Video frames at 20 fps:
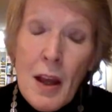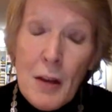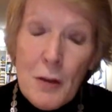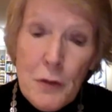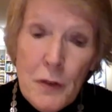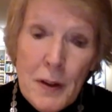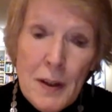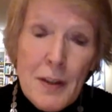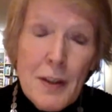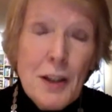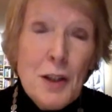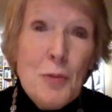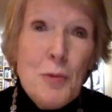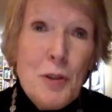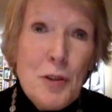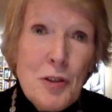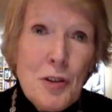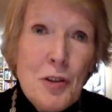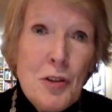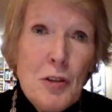And finally,
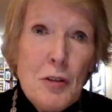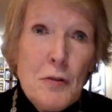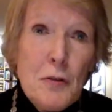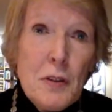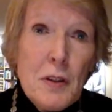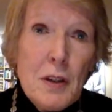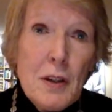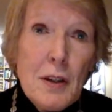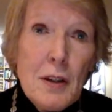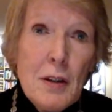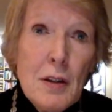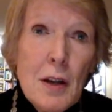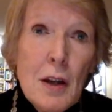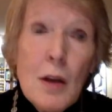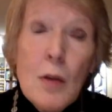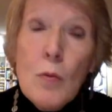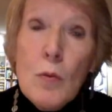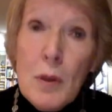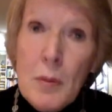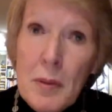we should not forget
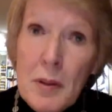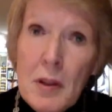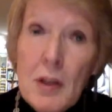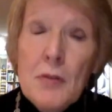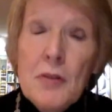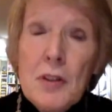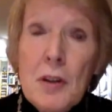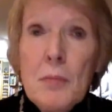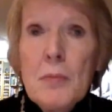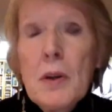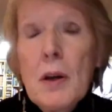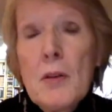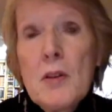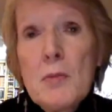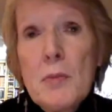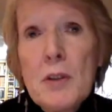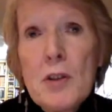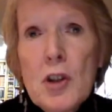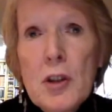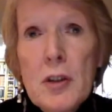women have
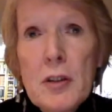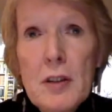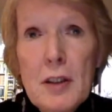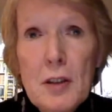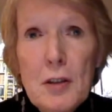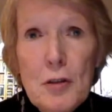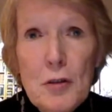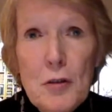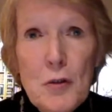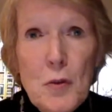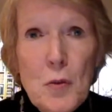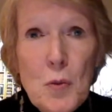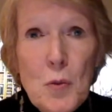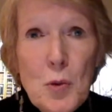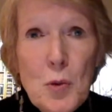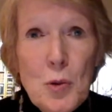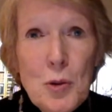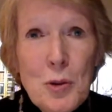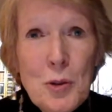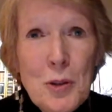sometimes been cheerleaders for
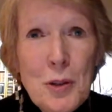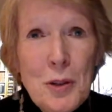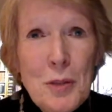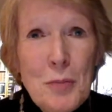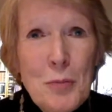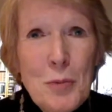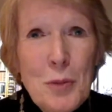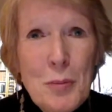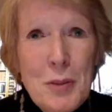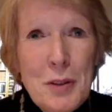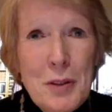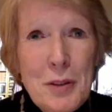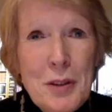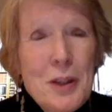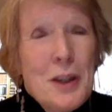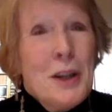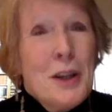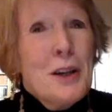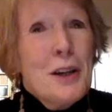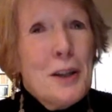war, and
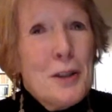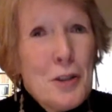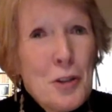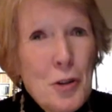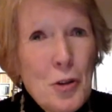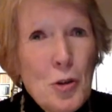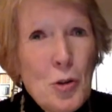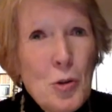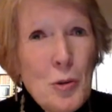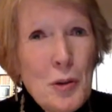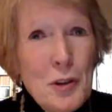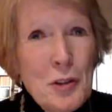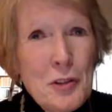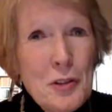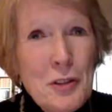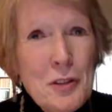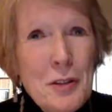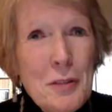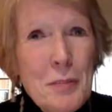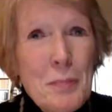women are not
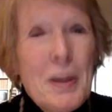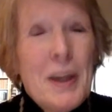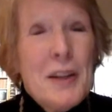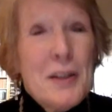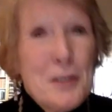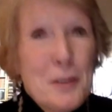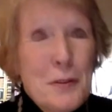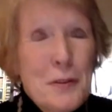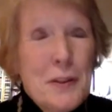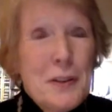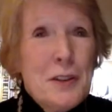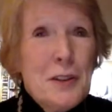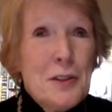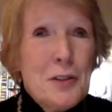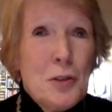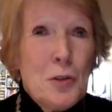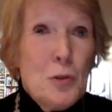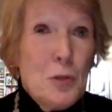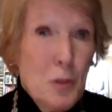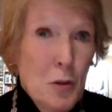always
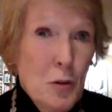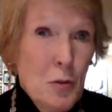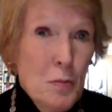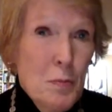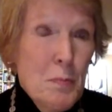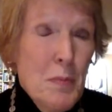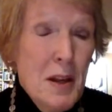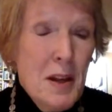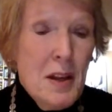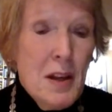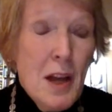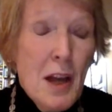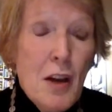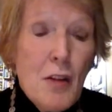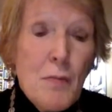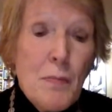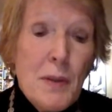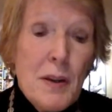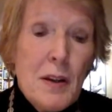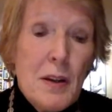pacifist, although many
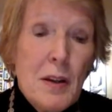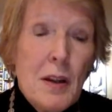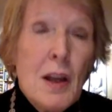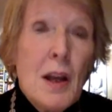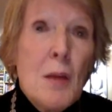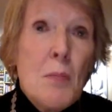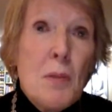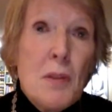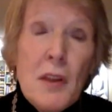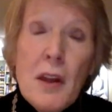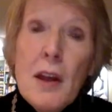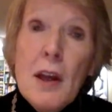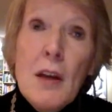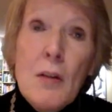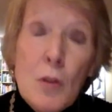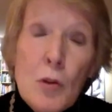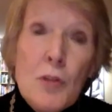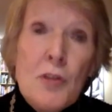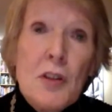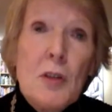have been, but they
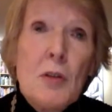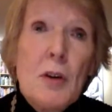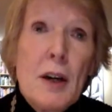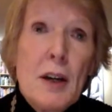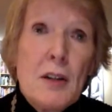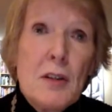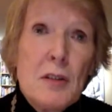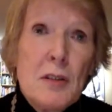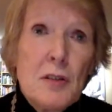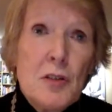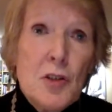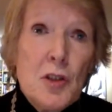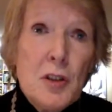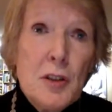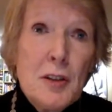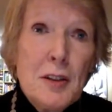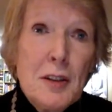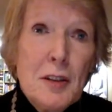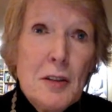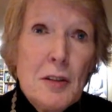have also acted as
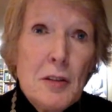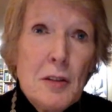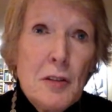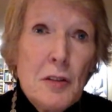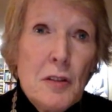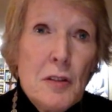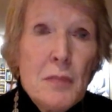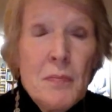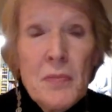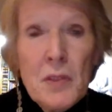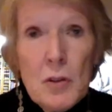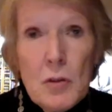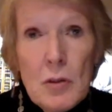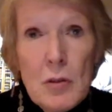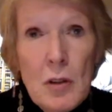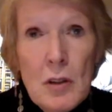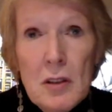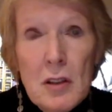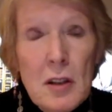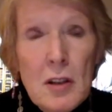cheerleaders. You
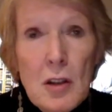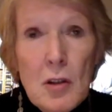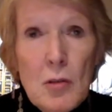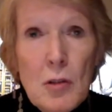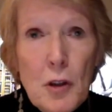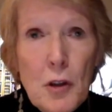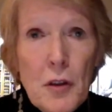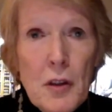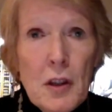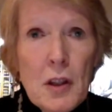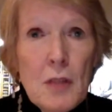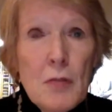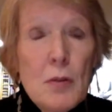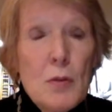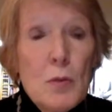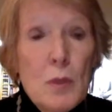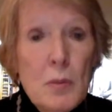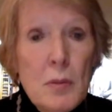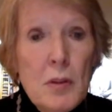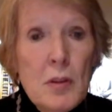need only think of
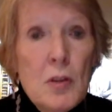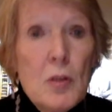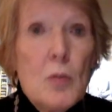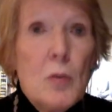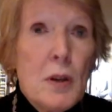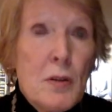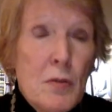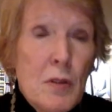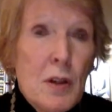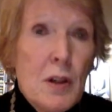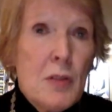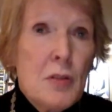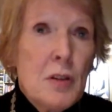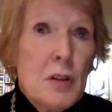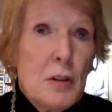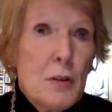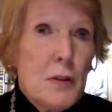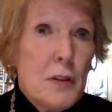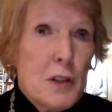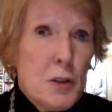the women who went round
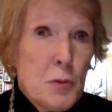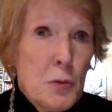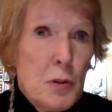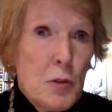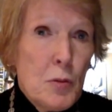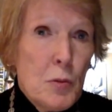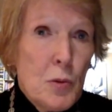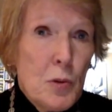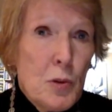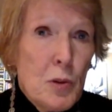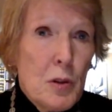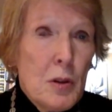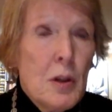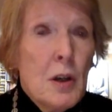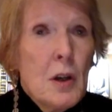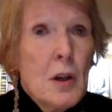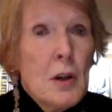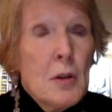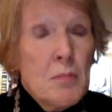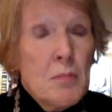in the First World War,